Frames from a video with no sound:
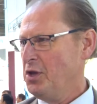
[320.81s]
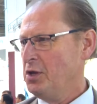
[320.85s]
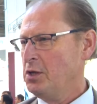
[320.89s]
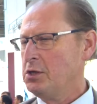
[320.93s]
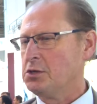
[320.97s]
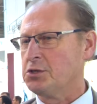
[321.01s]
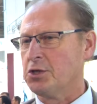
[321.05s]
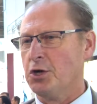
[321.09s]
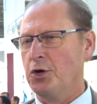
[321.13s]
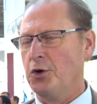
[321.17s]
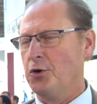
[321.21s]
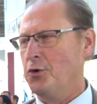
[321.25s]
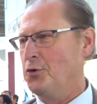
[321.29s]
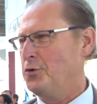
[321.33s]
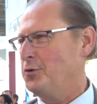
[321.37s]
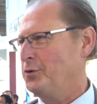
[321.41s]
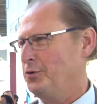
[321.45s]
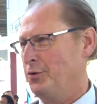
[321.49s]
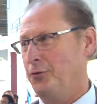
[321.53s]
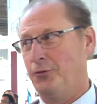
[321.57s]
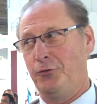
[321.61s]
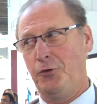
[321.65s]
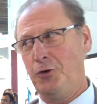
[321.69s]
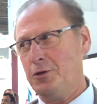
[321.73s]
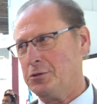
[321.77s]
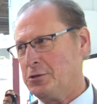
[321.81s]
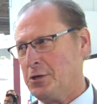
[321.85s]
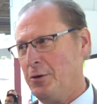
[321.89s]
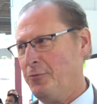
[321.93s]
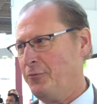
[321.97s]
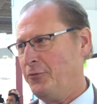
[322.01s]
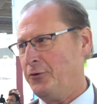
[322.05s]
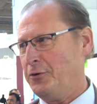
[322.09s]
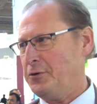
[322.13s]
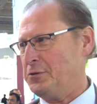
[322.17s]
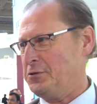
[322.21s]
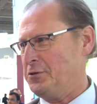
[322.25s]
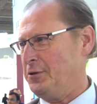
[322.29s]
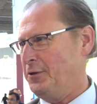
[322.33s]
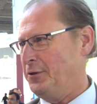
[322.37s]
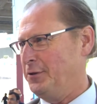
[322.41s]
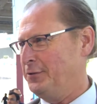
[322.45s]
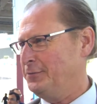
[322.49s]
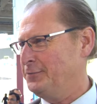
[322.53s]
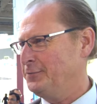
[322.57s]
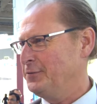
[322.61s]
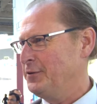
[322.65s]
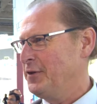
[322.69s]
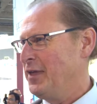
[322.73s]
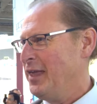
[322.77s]
So the first come, first
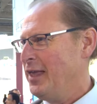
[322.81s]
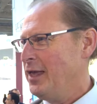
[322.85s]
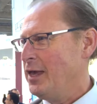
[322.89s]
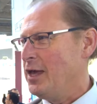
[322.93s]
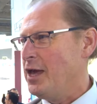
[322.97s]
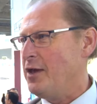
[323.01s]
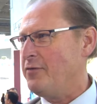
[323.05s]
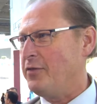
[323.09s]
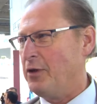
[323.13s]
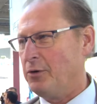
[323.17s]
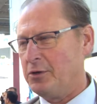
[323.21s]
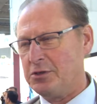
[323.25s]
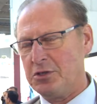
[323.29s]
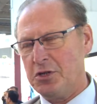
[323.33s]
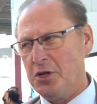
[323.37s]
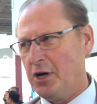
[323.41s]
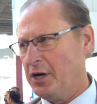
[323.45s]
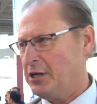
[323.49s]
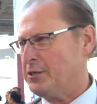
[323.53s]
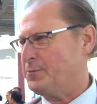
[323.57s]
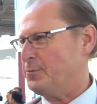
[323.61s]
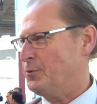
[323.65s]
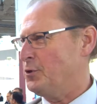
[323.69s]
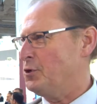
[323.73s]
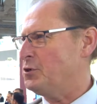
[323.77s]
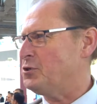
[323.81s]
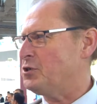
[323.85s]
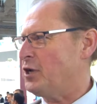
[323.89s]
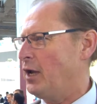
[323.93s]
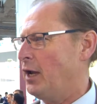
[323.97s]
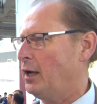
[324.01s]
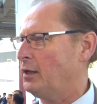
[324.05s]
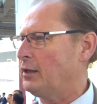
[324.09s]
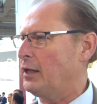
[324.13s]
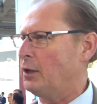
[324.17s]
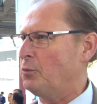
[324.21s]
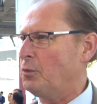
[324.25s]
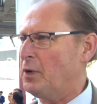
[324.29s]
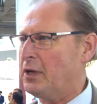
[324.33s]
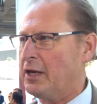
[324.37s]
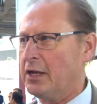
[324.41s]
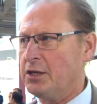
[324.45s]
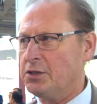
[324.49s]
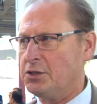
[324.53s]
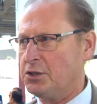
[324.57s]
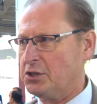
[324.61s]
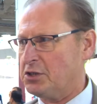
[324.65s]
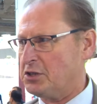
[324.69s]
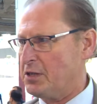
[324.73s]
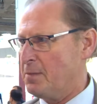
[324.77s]
serve, if there is a nice project that we can
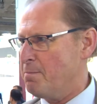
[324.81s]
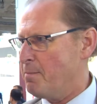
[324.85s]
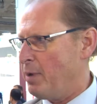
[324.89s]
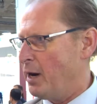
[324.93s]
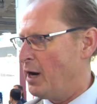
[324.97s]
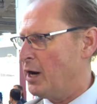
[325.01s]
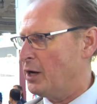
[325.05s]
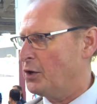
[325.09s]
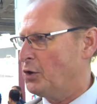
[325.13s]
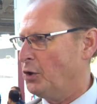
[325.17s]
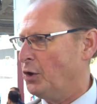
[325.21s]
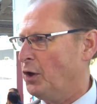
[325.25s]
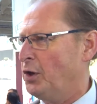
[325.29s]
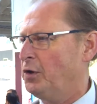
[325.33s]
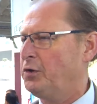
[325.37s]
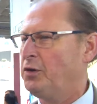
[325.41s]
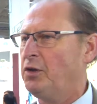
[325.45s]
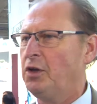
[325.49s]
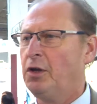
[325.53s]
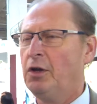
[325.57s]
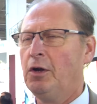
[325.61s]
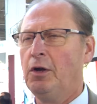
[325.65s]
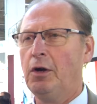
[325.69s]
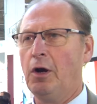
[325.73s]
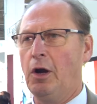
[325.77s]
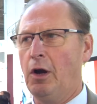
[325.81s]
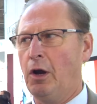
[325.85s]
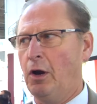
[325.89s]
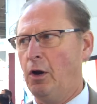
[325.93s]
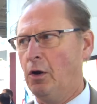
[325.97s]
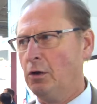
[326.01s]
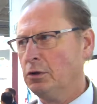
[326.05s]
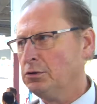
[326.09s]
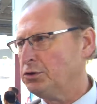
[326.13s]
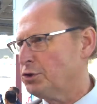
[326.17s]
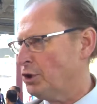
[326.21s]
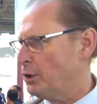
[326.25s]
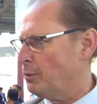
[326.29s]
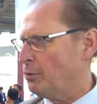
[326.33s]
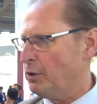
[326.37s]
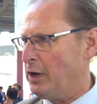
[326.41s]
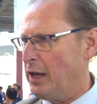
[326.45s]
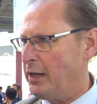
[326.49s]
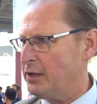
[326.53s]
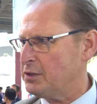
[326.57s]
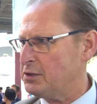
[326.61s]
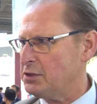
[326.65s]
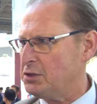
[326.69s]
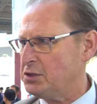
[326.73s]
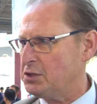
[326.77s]
just embark on, a long-term
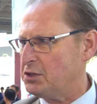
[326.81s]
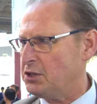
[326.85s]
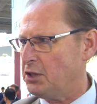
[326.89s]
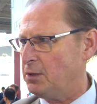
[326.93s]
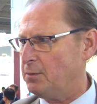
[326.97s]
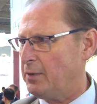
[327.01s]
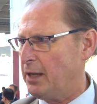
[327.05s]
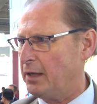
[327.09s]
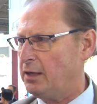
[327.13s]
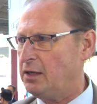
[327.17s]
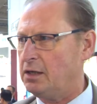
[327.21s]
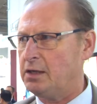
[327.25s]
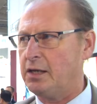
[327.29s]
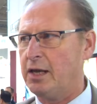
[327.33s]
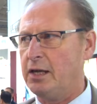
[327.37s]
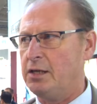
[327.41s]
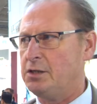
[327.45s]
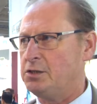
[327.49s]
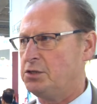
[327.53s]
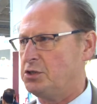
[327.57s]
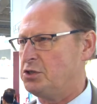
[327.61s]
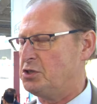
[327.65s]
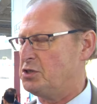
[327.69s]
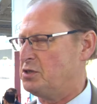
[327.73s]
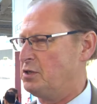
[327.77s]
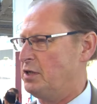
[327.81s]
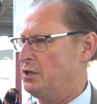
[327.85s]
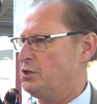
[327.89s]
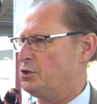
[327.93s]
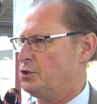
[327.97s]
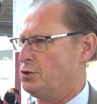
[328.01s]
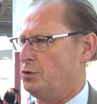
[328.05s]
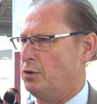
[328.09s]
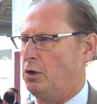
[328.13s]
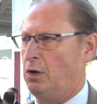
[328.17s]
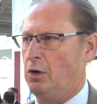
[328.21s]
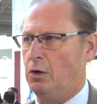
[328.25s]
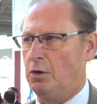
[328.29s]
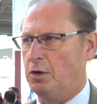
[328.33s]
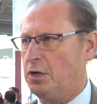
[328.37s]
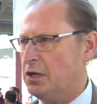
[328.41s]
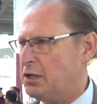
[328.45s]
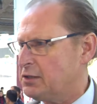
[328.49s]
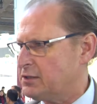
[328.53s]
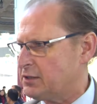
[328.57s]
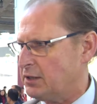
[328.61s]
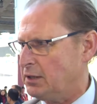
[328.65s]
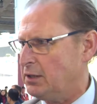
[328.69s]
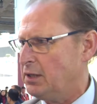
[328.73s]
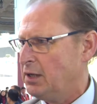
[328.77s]
relationship that it can just ensure
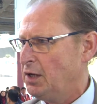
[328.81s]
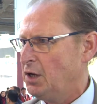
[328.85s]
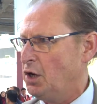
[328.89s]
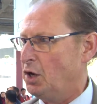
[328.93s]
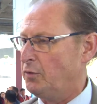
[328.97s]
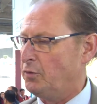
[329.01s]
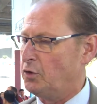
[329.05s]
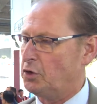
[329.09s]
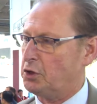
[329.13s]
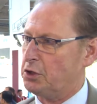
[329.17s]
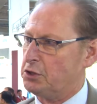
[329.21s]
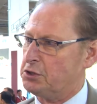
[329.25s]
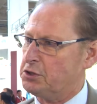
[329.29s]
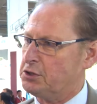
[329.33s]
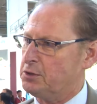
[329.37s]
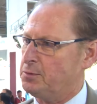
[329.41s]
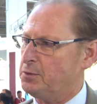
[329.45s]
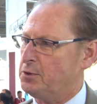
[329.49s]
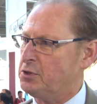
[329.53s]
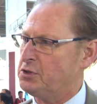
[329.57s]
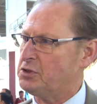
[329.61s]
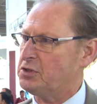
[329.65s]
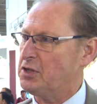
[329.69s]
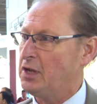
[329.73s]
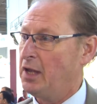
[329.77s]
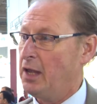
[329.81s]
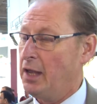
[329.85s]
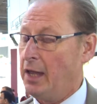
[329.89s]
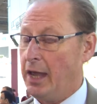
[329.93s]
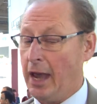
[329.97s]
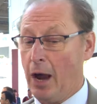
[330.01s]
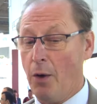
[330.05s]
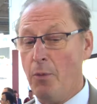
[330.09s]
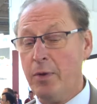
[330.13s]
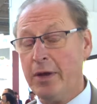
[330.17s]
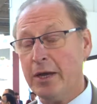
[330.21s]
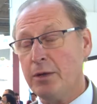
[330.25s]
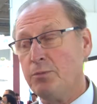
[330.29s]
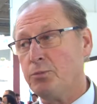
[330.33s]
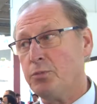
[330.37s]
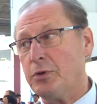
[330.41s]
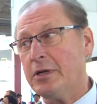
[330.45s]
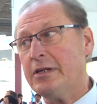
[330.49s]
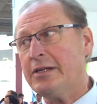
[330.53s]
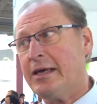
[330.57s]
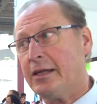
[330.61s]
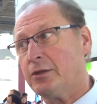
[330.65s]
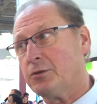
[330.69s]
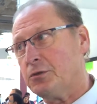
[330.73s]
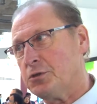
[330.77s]
loyalty of our customers, and we can
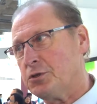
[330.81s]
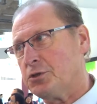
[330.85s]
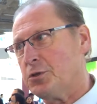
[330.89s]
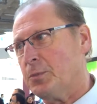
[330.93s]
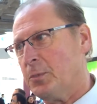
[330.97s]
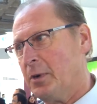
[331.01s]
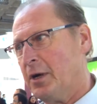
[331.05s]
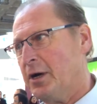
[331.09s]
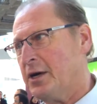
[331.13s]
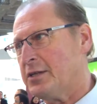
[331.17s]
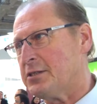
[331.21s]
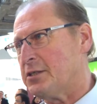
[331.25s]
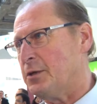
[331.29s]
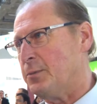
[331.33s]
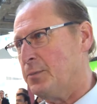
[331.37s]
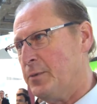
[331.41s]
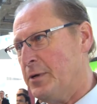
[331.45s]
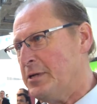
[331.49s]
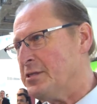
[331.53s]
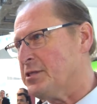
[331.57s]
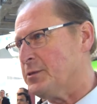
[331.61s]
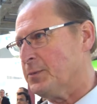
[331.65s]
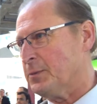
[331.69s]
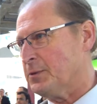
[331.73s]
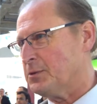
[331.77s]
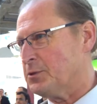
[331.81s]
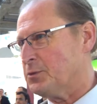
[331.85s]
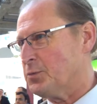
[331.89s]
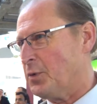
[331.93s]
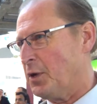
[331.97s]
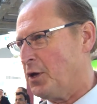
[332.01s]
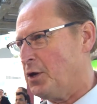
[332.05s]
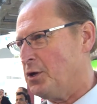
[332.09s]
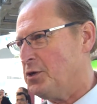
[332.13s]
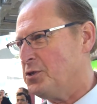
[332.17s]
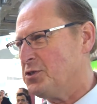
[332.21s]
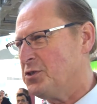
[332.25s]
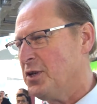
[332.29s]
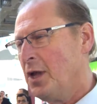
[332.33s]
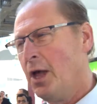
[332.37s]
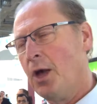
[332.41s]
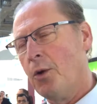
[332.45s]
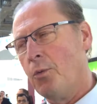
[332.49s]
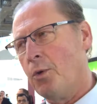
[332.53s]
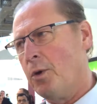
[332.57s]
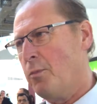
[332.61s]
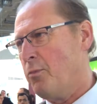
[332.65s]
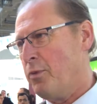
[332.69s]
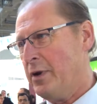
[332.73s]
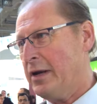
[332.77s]
bring that to the suppliers and the principals because
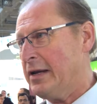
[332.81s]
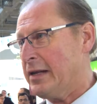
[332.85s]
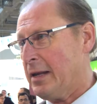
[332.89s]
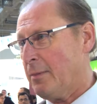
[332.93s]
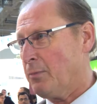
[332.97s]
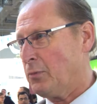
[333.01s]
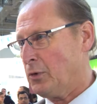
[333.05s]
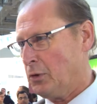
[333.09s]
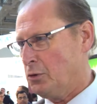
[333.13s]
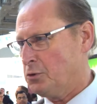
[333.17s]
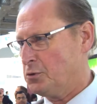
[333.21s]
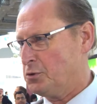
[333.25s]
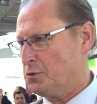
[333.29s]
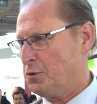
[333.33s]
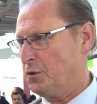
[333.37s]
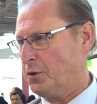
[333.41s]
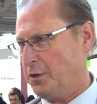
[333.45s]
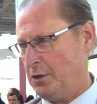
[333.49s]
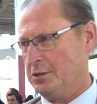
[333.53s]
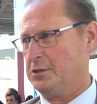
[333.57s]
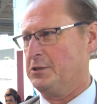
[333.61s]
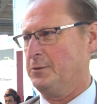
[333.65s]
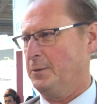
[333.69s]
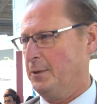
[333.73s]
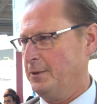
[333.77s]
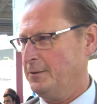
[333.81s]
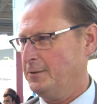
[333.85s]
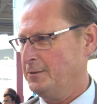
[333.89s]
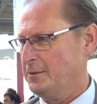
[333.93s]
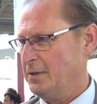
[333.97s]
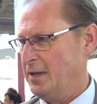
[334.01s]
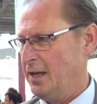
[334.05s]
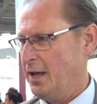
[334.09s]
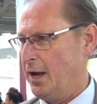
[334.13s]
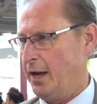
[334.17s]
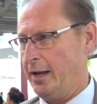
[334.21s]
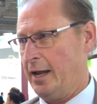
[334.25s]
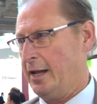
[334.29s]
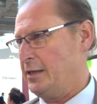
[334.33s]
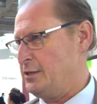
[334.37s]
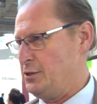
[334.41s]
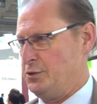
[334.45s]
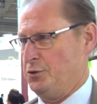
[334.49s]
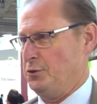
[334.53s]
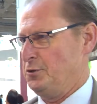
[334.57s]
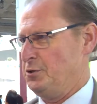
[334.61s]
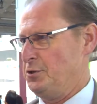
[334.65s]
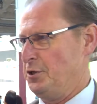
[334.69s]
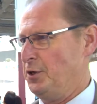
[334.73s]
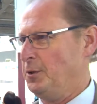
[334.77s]
we bring them close to the customer, and that is
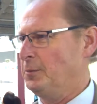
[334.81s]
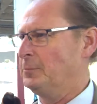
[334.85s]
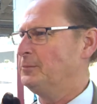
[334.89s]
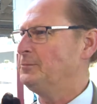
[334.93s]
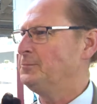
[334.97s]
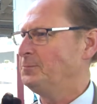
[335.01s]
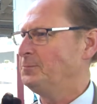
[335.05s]
our job.